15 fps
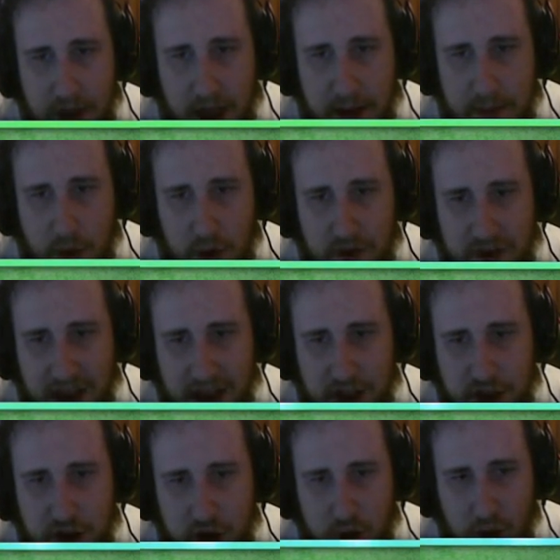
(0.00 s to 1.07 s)
Knight moves
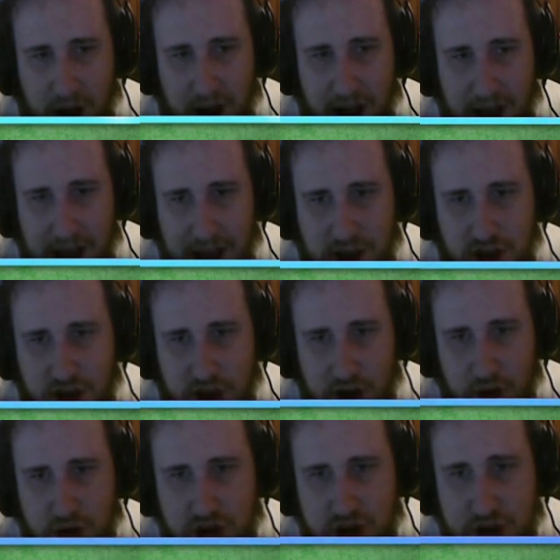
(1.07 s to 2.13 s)
into
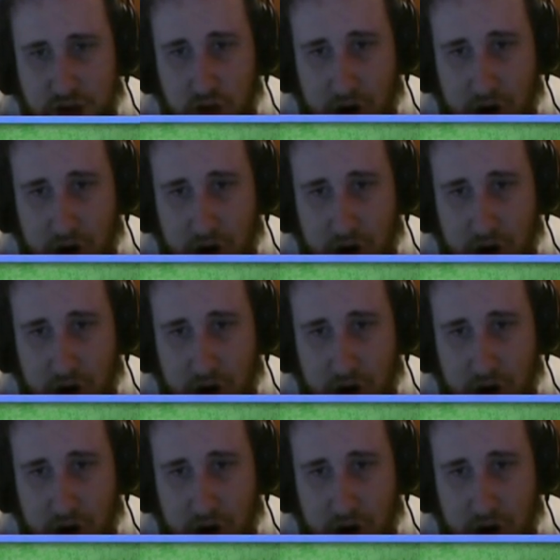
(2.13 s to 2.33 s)
h2.